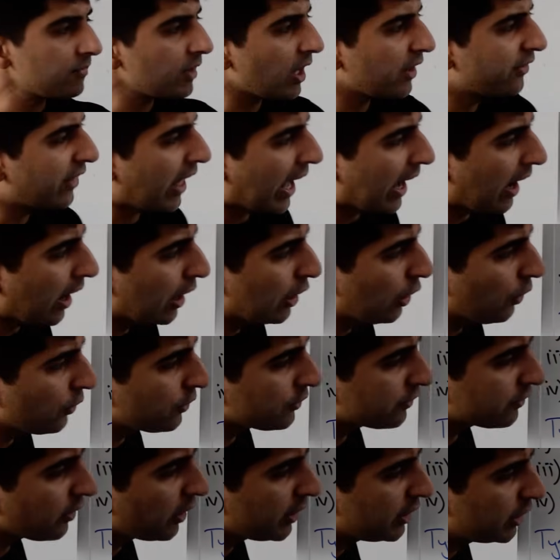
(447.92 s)
that
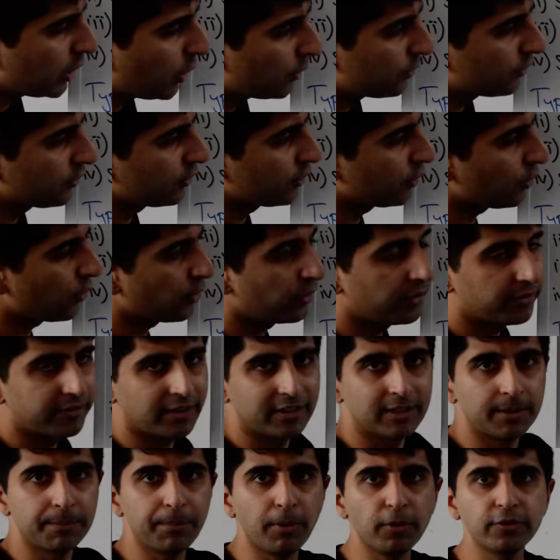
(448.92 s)
alongside notes and coins
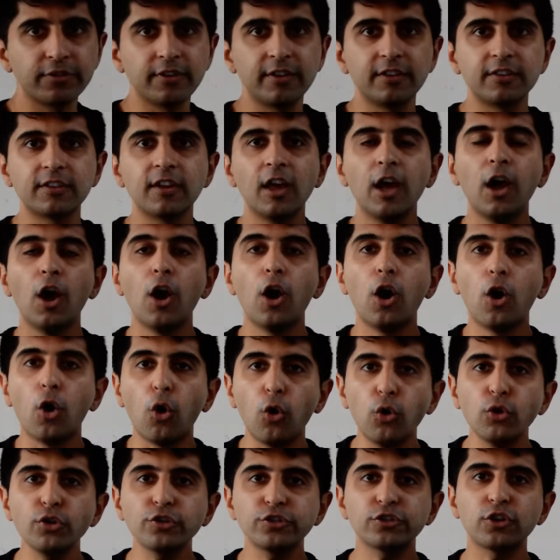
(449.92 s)
and deposits,
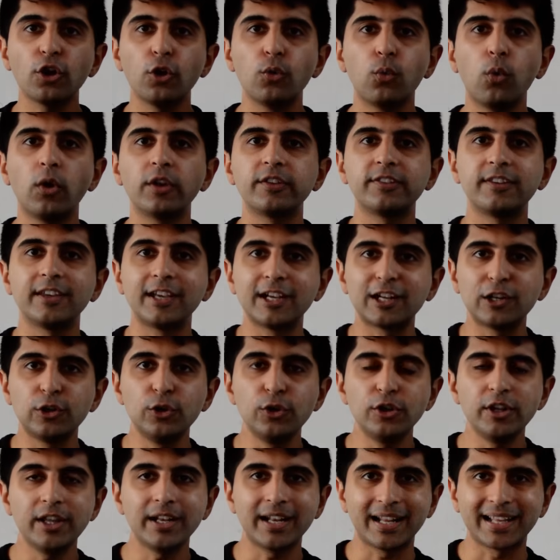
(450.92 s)
also what's
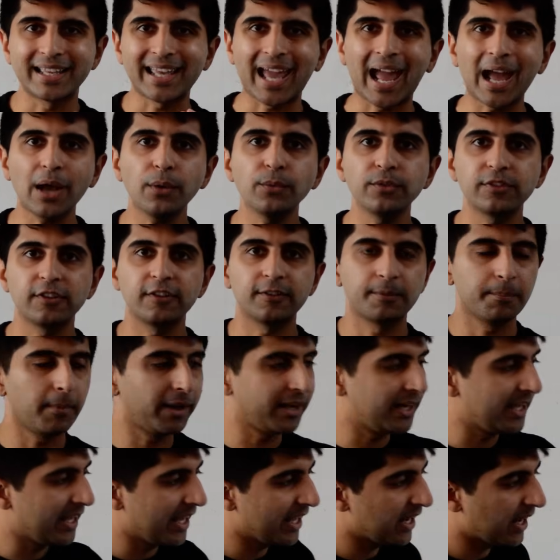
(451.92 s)
included and counts as
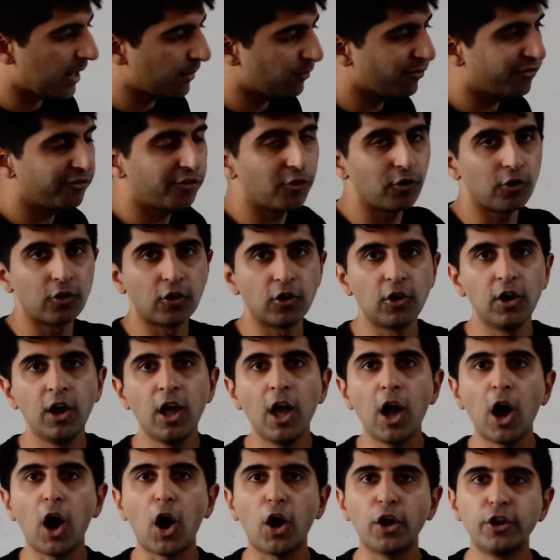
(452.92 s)
money in M4
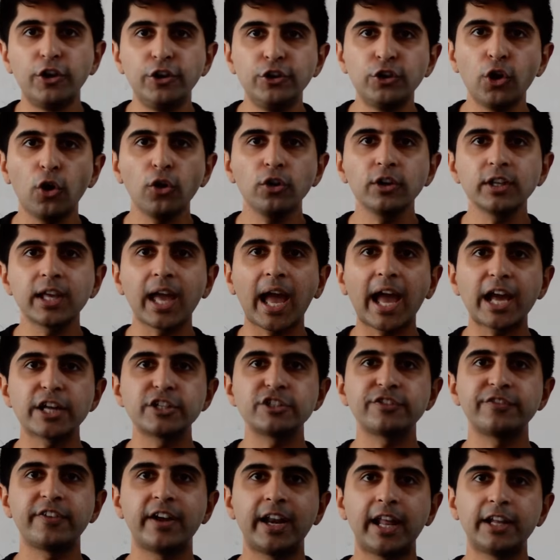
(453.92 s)
are non-cash
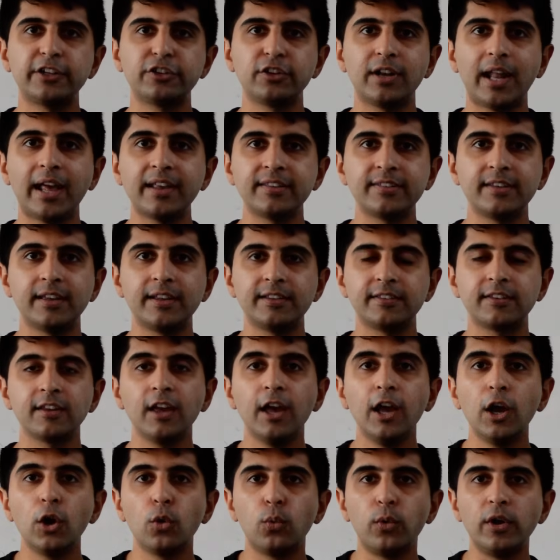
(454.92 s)
financial assets
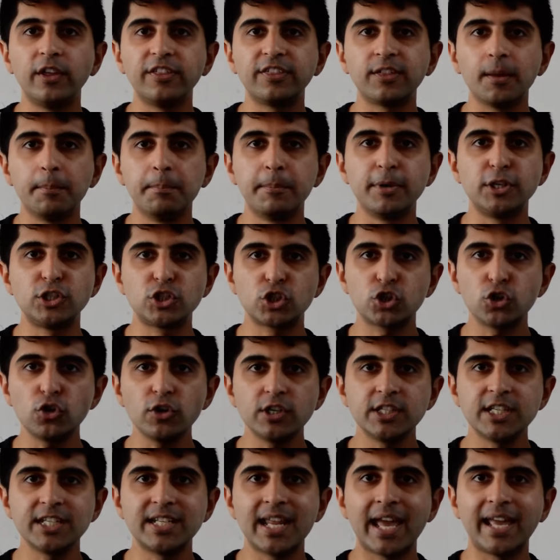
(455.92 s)
with
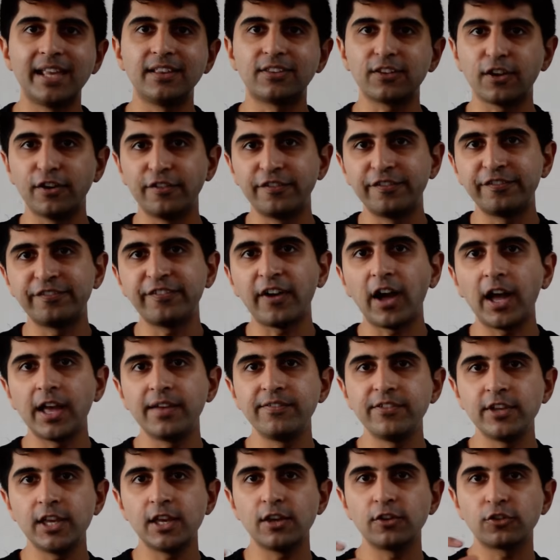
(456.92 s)
maturity dates of
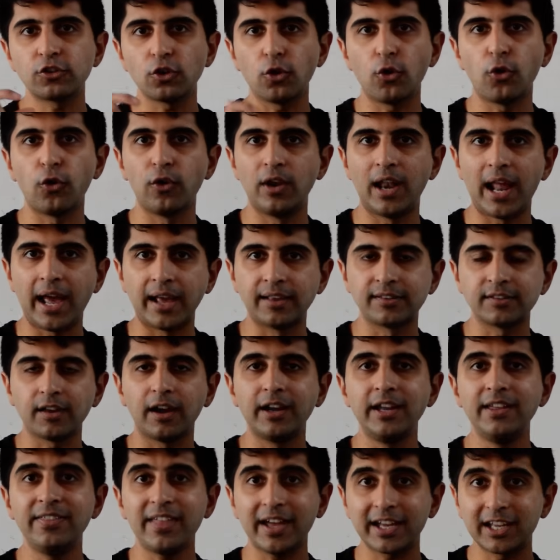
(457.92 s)
5 years or less,
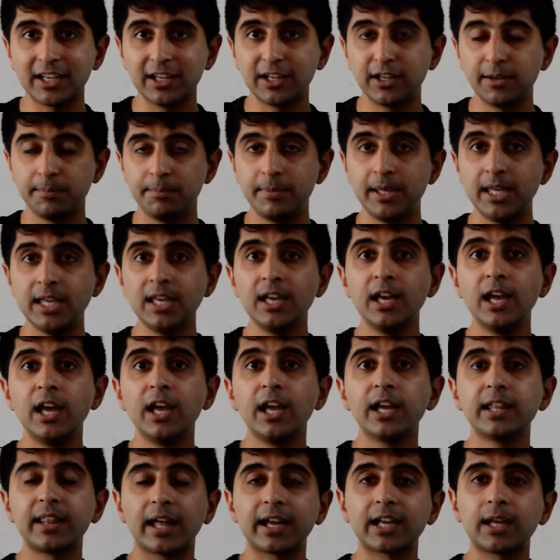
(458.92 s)
i.e. that can
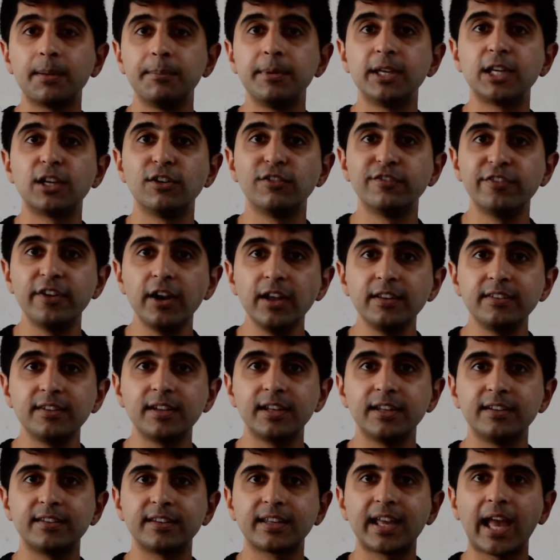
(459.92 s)
be converted
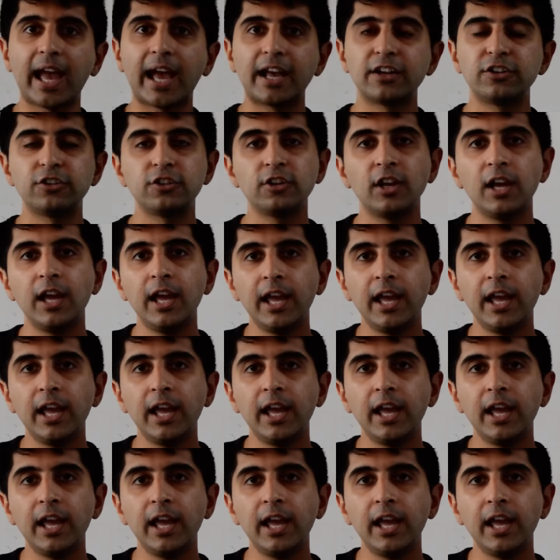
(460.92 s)
into cash